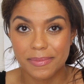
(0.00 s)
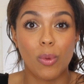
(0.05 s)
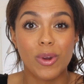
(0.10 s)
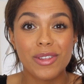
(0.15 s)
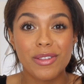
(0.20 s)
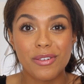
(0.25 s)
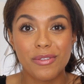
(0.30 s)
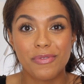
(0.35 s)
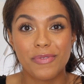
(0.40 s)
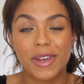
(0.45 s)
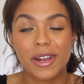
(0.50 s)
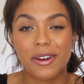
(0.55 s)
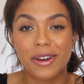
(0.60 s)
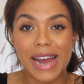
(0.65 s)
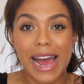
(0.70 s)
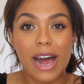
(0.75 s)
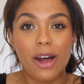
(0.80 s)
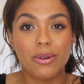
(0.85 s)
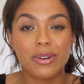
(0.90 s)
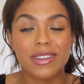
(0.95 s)
Once you've
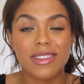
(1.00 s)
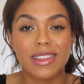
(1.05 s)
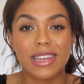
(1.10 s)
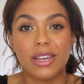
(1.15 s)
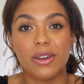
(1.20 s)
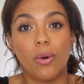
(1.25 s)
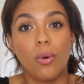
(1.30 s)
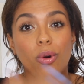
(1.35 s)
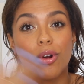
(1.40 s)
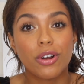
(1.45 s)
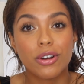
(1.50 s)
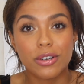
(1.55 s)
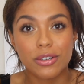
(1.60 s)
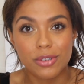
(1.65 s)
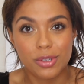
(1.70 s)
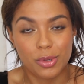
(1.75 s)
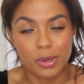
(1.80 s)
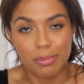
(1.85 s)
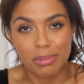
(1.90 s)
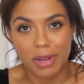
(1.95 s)
figured out the
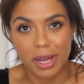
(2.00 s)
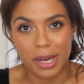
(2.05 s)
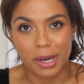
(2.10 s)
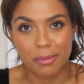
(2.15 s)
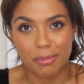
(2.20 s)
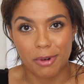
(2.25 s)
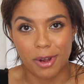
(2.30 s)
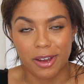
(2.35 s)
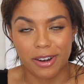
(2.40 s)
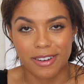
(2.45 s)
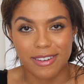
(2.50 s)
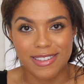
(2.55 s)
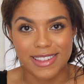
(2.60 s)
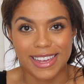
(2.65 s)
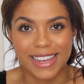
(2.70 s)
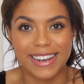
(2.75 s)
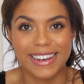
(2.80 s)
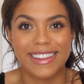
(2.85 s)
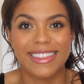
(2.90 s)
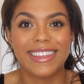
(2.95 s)
order to apply your products
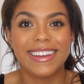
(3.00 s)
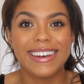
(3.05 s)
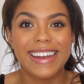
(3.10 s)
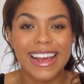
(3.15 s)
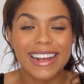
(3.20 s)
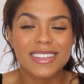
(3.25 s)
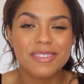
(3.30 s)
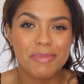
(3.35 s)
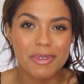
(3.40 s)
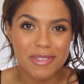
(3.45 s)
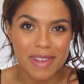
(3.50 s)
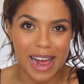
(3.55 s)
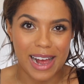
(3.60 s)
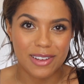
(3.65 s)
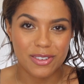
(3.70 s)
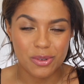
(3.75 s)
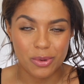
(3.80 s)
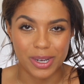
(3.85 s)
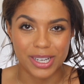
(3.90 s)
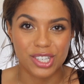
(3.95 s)
in, the next most
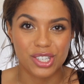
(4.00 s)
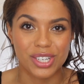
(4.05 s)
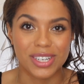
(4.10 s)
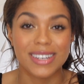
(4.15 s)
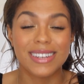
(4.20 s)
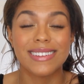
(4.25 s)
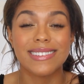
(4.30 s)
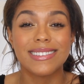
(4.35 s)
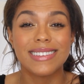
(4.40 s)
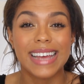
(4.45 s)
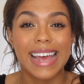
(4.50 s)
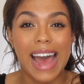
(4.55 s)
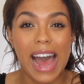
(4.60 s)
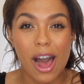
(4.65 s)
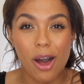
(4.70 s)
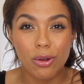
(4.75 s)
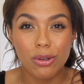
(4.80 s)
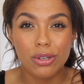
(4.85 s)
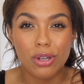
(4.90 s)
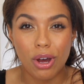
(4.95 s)
asked question is
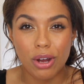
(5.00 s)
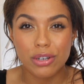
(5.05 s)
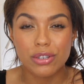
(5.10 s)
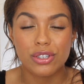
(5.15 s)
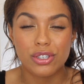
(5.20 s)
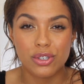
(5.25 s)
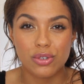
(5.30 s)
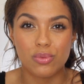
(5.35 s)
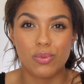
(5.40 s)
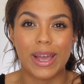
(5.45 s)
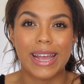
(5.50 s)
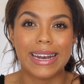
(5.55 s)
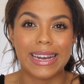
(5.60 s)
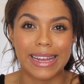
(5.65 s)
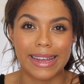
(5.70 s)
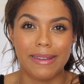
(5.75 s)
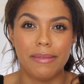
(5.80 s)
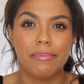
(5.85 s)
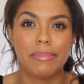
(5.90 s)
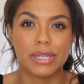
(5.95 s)
how long do you
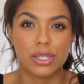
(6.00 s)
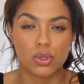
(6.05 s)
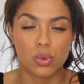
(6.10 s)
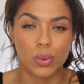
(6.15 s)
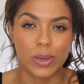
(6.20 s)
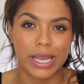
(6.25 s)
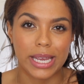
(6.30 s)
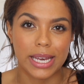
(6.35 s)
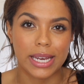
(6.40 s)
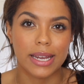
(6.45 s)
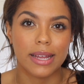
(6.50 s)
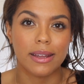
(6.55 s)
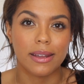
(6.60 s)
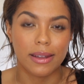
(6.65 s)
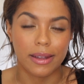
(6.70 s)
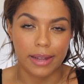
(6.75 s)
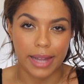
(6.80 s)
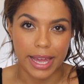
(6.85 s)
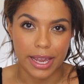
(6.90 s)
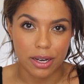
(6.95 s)
wait in between
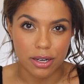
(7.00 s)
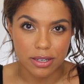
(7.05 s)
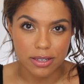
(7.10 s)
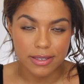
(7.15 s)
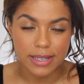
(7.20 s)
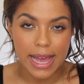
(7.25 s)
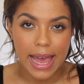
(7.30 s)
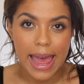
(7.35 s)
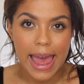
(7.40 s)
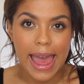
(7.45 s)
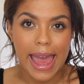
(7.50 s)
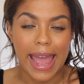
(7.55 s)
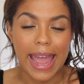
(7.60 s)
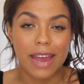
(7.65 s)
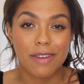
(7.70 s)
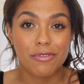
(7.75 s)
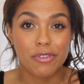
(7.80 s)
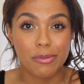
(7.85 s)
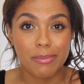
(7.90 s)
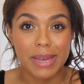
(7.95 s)
layers?
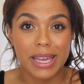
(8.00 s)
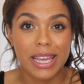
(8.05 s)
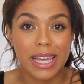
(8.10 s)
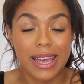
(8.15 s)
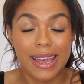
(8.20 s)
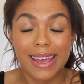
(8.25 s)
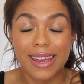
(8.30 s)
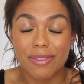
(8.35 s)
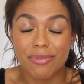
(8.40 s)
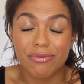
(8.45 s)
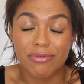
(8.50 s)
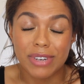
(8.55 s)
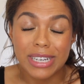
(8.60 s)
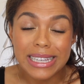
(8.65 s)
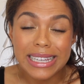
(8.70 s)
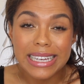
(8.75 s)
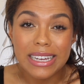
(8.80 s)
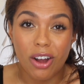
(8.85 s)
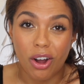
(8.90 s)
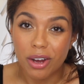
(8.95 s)
And for me, it
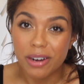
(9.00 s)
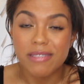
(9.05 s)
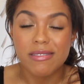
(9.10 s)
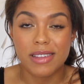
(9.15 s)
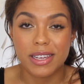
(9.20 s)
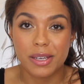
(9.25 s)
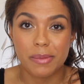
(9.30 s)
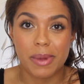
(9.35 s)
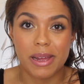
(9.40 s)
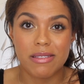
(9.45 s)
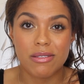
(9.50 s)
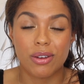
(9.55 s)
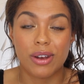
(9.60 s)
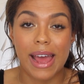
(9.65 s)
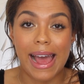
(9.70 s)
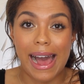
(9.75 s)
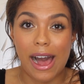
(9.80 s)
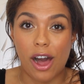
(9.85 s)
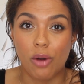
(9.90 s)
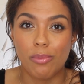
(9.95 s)
really honestly depends on
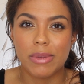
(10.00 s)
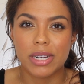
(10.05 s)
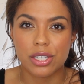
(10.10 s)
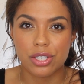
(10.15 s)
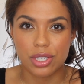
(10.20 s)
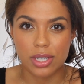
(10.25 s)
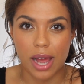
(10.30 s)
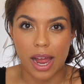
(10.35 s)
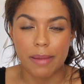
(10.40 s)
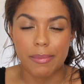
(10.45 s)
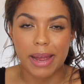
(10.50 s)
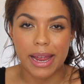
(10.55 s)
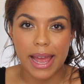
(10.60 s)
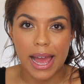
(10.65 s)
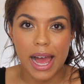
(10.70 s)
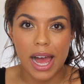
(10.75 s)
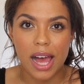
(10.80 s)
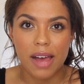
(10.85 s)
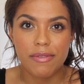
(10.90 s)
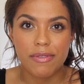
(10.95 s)
how much time I
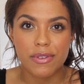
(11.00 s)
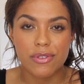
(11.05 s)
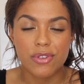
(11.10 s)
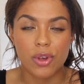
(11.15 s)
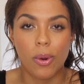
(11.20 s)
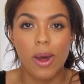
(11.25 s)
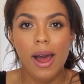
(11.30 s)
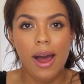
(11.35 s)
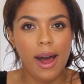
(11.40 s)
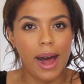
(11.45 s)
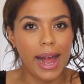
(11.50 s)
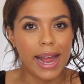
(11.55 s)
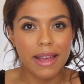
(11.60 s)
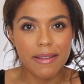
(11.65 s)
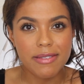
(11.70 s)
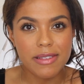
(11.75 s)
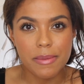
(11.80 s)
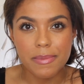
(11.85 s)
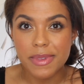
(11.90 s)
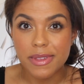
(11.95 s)
have. So I
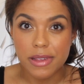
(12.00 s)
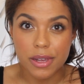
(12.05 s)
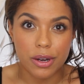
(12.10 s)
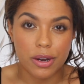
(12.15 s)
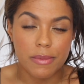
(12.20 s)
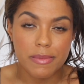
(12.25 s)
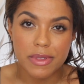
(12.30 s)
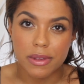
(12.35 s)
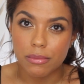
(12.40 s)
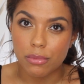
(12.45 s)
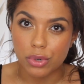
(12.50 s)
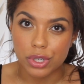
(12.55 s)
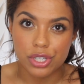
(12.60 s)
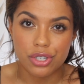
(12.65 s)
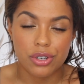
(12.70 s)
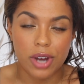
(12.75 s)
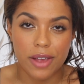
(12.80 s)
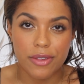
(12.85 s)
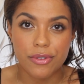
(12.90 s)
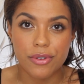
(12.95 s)
have some serums and
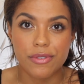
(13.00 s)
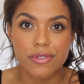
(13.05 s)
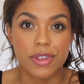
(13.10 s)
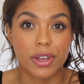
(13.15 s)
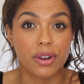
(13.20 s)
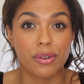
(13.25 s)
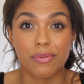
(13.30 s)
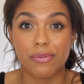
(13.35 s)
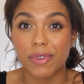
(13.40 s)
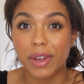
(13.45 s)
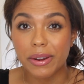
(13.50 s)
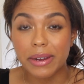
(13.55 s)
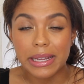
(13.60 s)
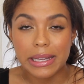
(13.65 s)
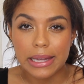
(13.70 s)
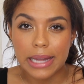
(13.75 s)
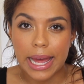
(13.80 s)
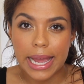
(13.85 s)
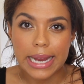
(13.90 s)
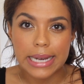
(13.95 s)
moisturizers that are very
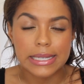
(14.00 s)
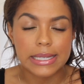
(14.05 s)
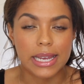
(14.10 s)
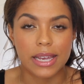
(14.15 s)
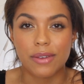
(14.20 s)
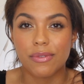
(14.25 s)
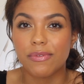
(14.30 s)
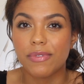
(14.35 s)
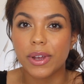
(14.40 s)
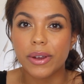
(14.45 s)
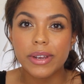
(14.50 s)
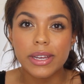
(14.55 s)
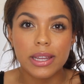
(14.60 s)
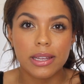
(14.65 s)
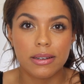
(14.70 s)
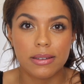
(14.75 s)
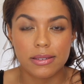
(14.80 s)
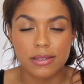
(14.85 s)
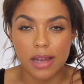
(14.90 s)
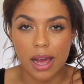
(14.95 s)
light, take very
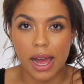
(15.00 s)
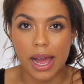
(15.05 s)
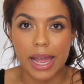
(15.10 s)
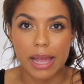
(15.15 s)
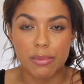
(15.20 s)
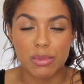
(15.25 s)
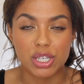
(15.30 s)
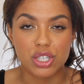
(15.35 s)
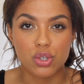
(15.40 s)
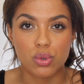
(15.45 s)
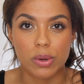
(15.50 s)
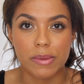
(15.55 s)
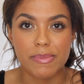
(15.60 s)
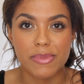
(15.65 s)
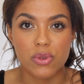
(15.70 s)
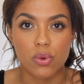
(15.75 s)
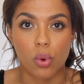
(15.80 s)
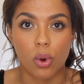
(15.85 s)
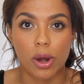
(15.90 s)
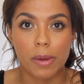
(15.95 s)
little time to
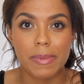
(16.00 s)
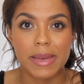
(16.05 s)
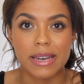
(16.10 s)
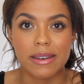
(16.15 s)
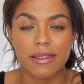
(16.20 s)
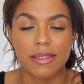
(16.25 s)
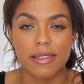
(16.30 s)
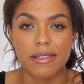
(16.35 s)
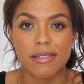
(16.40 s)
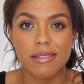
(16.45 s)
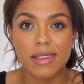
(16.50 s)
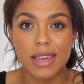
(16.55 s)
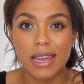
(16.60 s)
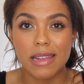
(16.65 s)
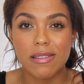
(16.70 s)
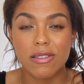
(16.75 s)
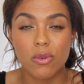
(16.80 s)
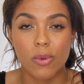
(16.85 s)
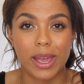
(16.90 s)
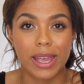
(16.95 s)
absorb into the
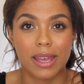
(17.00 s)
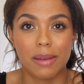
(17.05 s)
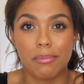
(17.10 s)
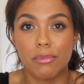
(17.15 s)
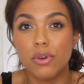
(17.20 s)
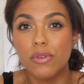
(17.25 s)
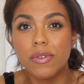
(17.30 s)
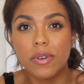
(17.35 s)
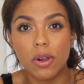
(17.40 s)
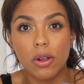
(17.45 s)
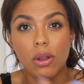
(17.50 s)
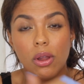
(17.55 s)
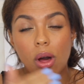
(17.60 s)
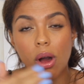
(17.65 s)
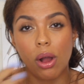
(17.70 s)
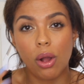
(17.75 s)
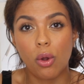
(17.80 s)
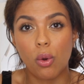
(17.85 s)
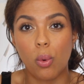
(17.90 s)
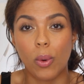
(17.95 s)
skin so I can move it
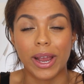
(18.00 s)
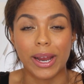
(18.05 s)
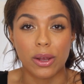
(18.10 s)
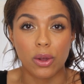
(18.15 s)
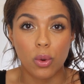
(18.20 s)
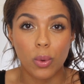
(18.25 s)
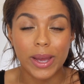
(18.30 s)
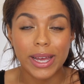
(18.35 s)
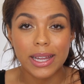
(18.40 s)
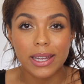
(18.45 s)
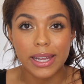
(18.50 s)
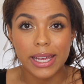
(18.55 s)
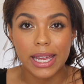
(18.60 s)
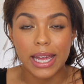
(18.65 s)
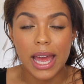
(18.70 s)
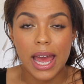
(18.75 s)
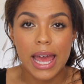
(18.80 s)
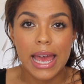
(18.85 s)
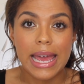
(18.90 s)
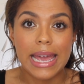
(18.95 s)
along quite
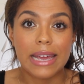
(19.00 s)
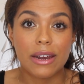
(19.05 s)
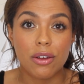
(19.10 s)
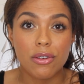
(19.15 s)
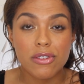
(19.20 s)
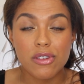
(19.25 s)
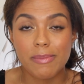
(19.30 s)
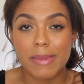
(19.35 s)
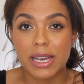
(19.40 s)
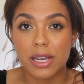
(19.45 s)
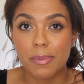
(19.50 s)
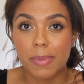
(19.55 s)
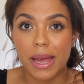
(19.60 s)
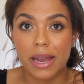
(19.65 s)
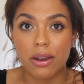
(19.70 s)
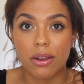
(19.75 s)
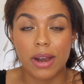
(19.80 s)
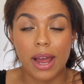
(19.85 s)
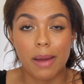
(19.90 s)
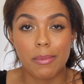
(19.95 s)
quickly. It also may
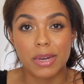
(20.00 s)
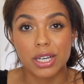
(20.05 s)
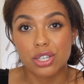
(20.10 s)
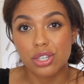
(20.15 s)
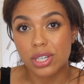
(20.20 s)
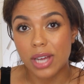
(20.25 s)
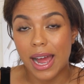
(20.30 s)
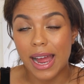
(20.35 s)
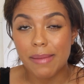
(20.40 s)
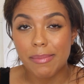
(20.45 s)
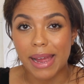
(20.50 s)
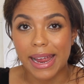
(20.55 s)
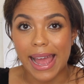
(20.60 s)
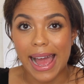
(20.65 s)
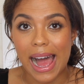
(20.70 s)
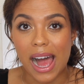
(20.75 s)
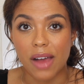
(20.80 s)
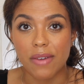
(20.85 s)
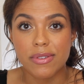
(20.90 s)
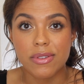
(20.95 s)
depend on how much time I
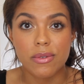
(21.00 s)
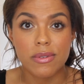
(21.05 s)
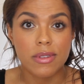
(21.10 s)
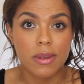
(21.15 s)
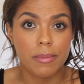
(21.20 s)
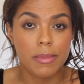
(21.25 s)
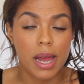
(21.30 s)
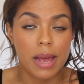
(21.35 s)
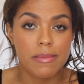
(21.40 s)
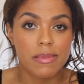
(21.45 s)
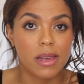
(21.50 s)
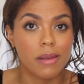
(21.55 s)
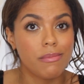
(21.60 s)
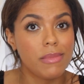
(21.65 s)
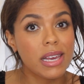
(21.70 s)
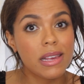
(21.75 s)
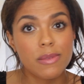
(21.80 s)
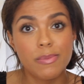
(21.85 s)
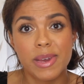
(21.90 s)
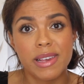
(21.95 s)
have. So sometimes I
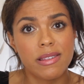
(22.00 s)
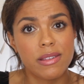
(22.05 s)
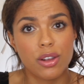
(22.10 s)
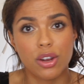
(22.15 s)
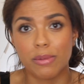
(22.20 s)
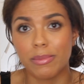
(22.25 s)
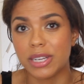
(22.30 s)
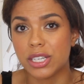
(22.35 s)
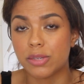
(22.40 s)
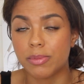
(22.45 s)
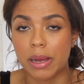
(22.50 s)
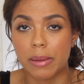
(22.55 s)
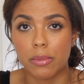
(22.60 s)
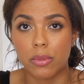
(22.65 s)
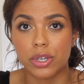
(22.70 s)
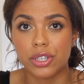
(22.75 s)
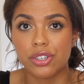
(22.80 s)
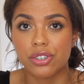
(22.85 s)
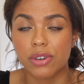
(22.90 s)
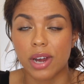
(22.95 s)
mix my serum into my
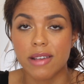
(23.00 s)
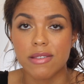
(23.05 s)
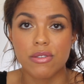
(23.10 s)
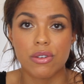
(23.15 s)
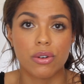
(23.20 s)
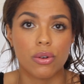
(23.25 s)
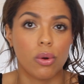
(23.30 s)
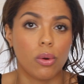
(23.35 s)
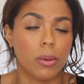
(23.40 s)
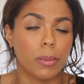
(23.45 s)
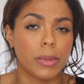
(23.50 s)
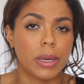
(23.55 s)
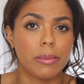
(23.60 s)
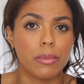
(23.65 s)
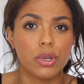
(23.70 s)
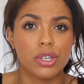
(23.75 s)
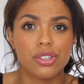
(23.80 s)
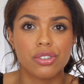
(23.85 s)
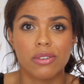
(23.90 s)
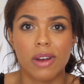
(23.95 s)
moisturizer or my
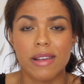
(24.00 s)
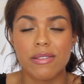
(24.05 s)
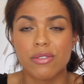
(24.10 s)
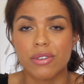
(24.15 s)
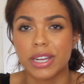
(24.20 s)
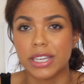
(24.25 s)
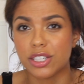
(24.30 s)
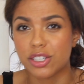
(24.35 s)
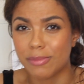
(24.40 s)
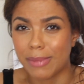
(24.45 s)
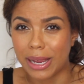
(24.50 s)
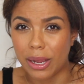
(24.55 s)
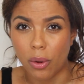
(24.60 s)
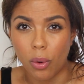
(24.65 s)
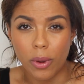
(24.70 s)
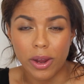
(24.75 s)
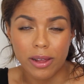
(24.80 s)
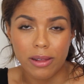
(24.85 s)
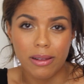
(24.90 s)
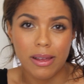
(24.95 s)
moisturizer into my
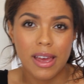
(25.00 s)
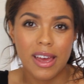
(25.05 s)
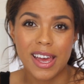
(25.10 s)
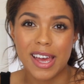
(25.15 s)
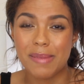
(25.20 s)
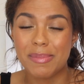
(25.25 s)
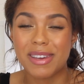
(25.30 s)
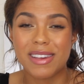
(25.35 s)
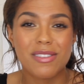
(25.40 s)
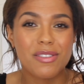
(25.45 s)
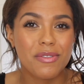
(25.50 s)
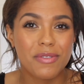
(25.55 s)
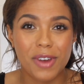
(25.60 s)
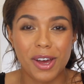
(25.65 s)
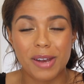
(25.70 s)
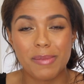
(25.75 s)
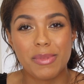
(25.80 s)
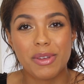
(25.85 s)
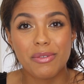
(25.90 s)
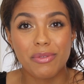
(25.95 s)
oil because you've
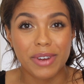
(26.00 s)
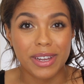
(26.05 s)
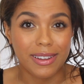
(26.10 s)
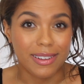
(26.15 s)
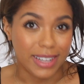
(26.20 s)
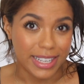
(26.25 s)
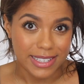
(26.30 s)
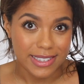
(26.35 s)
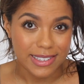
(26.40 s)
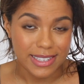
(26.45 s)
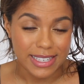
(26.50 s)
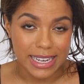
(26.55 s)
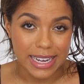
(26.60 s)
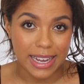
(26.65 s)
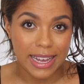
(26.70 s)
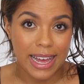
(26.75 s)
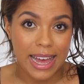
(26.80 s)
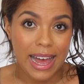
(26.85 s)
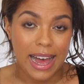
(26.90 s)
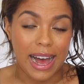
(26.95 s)
got to be
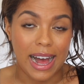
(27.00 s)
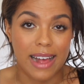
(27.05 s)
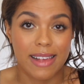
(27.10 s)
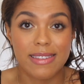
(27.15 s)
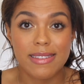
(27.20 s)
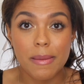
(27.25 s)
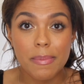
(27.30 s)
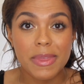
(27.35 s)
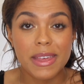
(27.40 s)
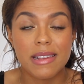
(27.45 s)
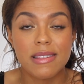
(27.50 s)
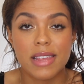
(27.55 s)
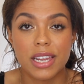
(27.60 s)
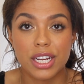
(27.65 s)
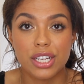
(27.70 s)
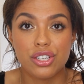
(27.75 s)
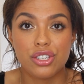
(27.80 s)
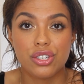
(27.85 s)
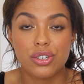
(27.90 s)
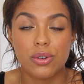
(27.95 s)
realistic. Uh, some things that
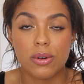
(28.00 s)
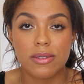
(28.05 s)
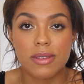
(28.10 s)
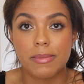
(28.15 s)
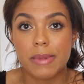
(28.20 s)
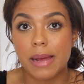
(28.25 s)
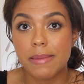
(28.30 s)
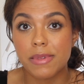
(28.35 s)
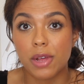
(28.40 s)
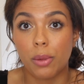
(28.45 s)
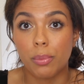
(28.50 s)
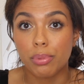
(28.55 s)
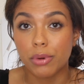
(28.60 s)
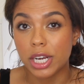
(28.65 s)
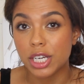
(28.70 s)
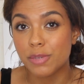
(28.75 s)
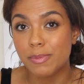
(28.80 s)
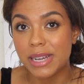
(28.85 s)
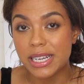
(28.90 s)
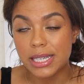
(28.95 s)
I do, sometimes I'll
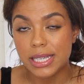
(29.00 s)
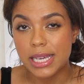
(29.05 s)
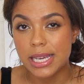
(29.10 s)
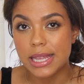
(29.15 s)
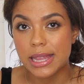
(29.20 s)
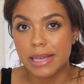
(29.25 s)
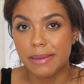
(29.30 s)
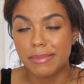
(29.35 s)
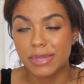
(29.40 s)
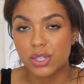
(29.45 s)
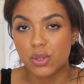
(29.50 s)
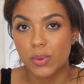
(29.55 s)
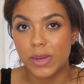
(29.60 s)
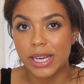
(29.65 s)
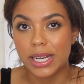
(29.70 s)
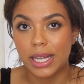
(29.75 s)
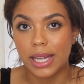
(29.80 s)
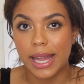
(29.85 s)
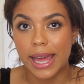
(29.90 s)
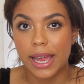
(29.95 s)
brush my teeth in
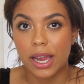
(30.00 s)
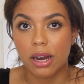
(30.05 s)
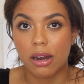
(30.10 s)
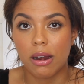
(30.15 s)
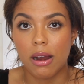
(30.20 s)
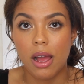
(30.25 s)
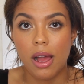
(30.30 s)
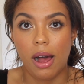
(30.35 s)
between a layer layer.